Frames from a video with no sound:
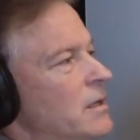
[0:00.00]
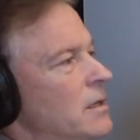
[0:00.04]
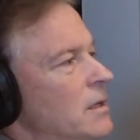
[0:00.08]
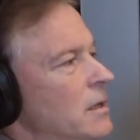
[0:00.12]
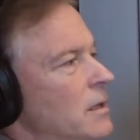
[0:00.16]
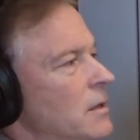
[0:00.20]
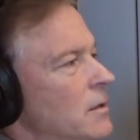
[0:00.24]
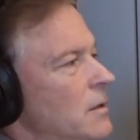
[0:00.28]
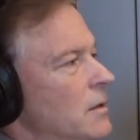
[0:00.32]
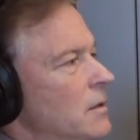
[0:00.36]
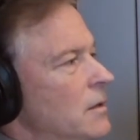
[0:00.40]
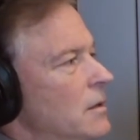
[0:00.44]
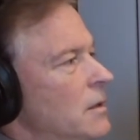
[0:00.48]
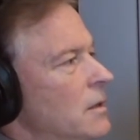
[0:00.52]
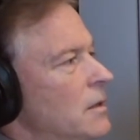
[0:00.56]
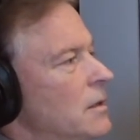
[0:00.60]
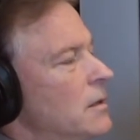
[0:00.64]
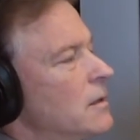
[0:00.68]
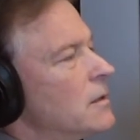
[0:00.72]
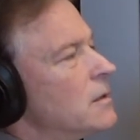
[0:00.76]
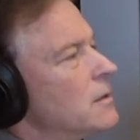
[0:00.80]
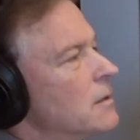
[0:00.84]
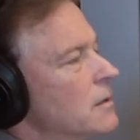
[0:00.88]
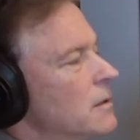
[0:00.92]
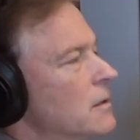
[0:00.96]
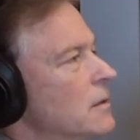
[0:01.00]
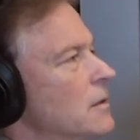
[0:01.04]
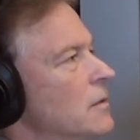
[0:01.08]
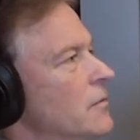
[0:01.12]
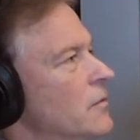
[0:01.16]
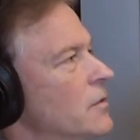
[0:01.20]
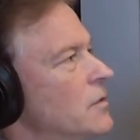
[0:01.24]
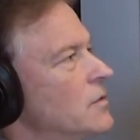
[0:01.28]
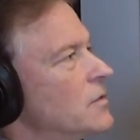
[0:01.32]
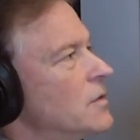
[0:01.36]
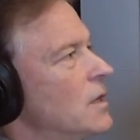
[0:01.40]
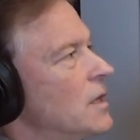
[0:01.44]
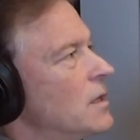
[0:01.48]
like if
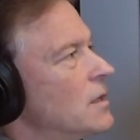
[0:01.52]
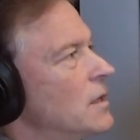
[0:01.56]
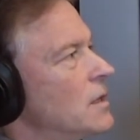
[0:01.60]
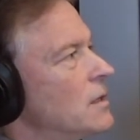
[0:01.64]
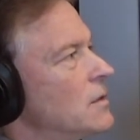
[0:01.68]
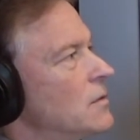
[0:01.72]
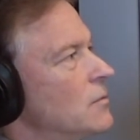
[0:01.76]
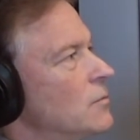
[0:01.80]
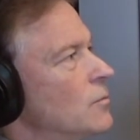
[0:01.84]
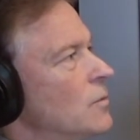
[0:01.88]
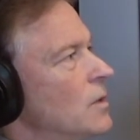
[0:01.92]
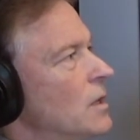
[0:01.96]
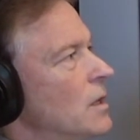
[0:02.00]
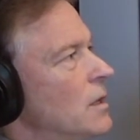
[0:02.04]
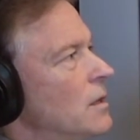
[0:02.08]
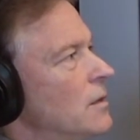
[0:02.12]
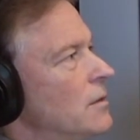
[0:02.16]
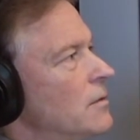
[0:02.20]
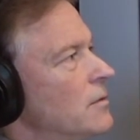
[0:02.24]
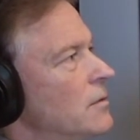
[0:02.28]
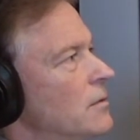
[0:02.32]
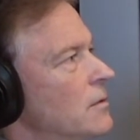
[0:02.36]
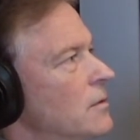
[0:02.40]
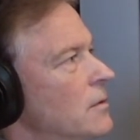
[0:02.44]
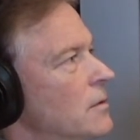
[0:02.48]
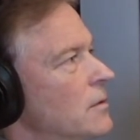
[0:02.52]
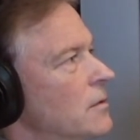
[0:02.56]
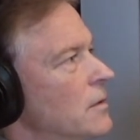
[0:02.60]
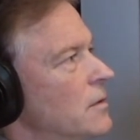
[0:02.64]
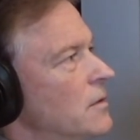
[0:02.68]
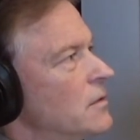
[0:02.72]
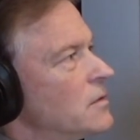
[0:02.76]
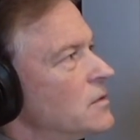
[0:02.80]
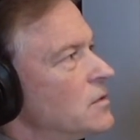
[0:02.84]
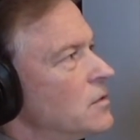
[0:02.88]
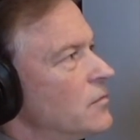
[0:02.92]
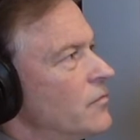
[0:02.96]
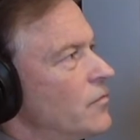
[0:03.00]
you said that, well,
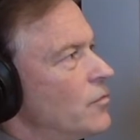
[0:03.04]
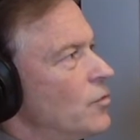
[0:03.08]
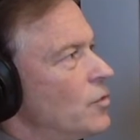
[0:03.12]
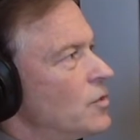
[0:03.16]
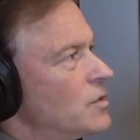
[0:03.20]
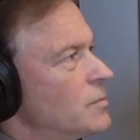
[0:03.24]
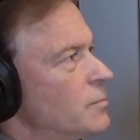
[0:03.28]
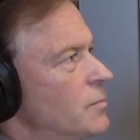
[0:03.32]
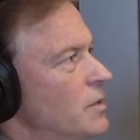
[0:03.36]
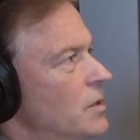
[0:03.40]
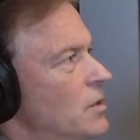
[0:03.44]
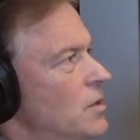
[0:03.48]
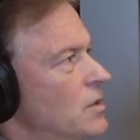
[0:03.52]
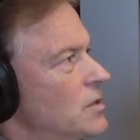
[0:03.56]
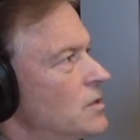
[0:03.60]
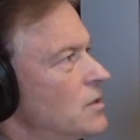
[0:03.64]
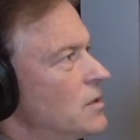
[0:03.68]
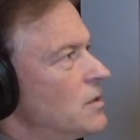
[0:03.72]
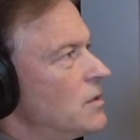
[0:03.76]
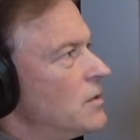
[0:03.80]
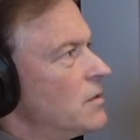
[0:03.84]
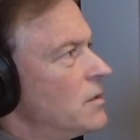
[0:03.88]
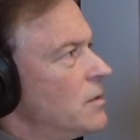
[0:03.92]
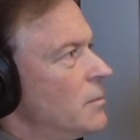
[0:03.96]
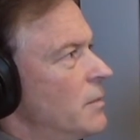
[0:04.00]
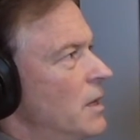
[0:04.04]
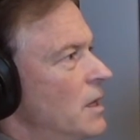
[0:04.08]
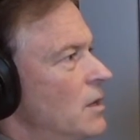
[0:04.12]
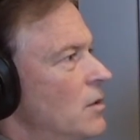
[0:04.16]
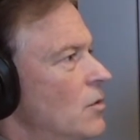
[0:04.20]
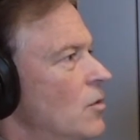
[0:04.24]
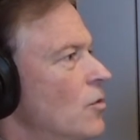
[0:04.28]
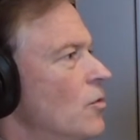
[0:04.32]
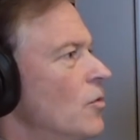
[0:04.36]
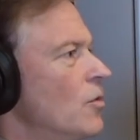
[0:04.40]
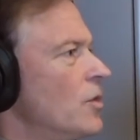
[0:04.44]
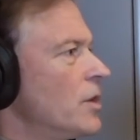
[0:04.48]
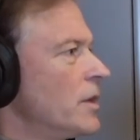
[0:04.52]
it's of course because the men
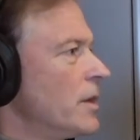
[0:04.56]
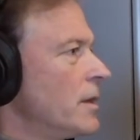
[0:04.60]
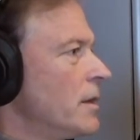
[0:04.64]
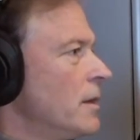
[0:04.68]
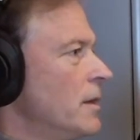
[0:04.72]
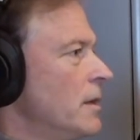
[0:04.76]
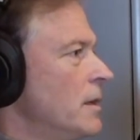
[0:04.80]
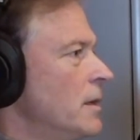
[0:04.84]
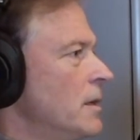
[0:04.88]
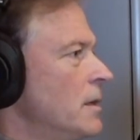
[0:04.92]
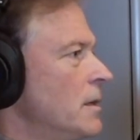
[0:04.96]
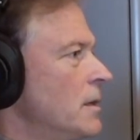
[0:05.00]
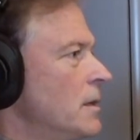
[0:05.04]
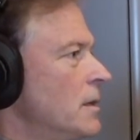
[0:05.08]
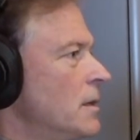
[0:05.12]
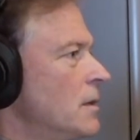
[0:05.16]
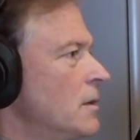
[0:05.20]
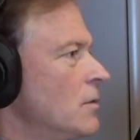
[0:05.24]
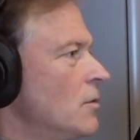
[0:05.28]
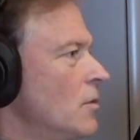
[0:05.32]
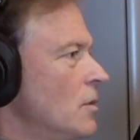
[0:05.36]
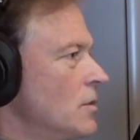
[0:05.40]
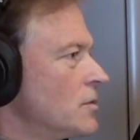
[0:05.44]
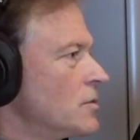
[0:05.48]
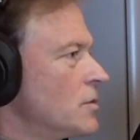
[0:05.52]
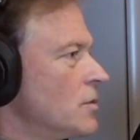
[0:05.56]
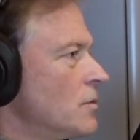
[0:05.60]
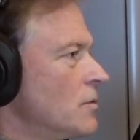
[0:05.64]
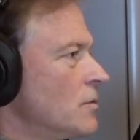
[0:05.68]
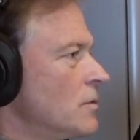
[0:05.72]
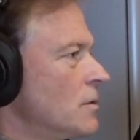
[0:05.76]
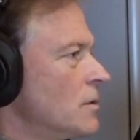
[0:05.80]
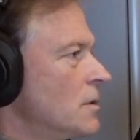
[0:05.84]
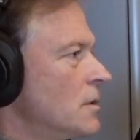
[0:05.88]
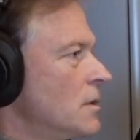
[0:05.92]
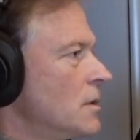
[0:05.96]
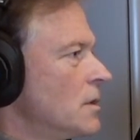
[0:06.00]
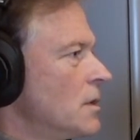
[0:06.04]
are horny also,
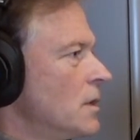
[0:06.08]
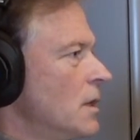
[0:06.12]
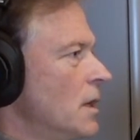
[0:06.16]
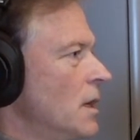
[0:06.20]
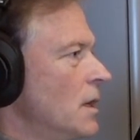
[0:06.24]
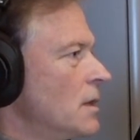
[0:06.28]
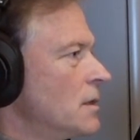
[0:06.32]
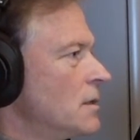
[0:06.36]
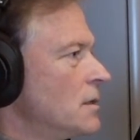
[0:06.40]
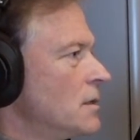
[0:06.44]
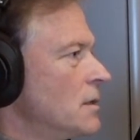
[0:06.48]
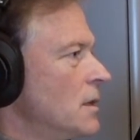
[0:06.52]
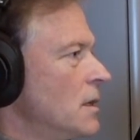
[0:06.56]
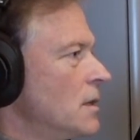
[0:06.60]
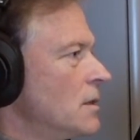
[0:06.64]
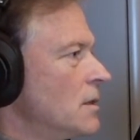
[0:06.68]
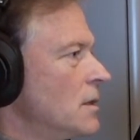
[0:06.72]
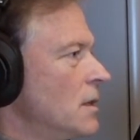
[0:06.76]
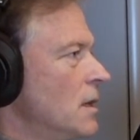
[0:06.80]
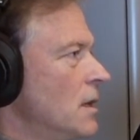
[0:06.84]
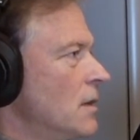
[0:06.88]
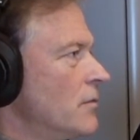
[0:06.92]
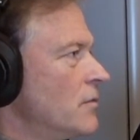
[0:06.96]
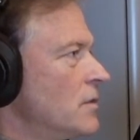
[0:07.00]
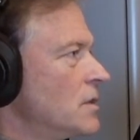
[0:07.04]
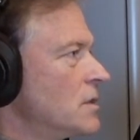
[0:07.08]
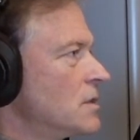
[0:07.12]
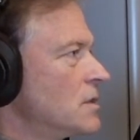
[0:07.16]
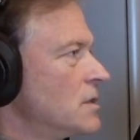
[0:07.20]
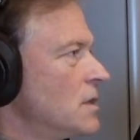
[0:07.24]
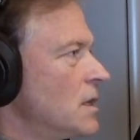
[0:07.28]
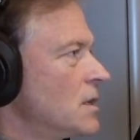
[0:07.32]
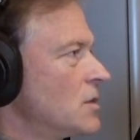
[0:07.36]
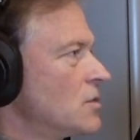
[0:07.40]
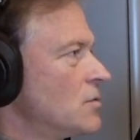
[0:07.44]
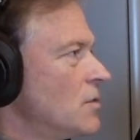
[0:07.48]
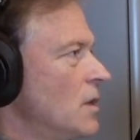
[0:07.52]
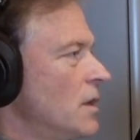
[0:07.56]
and they have this
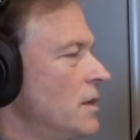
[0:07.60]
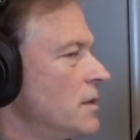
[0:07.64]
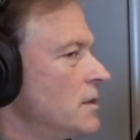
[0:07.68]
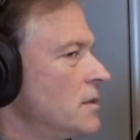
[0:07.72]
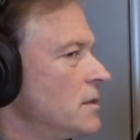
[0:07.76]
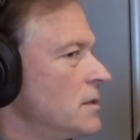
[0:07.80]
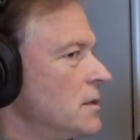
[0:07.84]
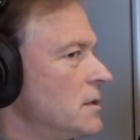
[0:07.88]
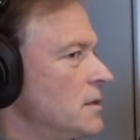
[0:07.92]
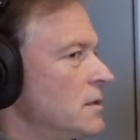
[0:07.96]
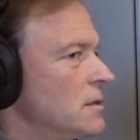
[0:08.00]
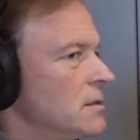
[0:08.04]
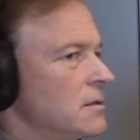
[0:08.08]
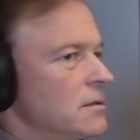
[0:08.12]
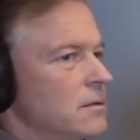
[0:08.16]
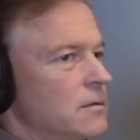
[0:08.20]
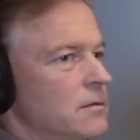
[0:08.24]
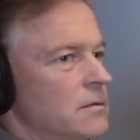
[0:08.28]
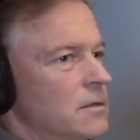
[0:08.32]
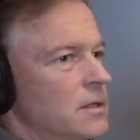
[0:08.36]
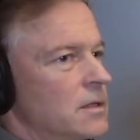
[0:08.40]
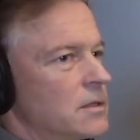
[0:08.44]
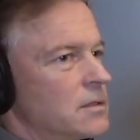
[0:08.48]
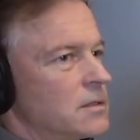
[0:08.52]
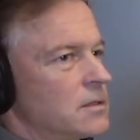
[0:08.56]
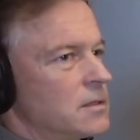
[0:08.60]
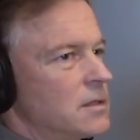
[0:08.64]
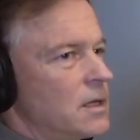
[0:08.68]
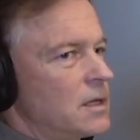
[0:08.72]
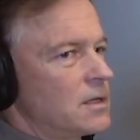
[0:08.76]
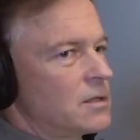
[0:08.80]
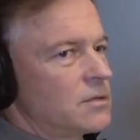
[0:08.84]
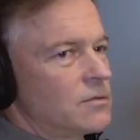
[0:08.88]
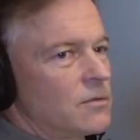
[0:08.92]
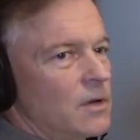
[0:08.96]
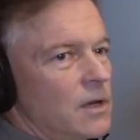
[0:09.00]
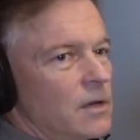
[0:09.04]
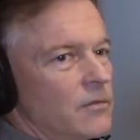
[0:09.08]
sexuality, the
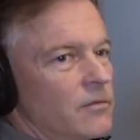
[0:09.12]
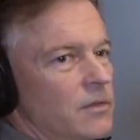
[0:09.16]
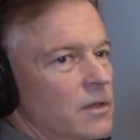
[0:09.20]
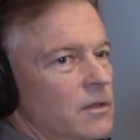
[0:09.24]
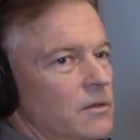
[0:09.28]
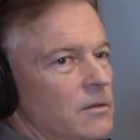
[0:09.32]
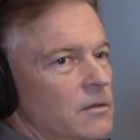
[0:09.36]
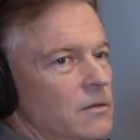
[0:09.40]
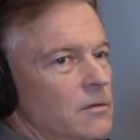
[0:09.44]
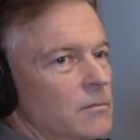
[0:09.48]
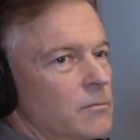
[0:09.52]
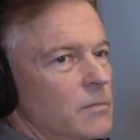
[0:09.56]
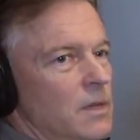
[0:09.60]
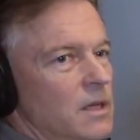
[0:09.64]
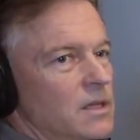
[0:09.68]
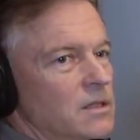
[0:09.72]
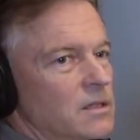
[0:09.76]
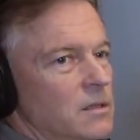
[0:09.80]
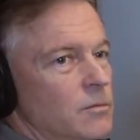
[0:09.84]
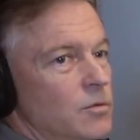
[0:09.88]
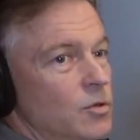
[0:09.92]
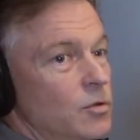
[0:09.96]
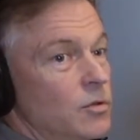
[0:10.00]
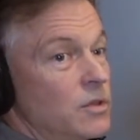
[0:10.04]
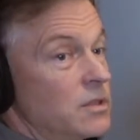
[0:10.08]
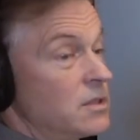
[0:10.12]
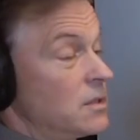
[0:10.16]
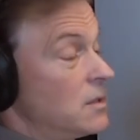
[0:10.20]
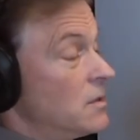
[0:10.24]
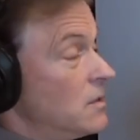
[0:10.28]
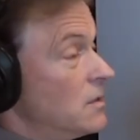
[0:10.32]
sex drive that makes them do this.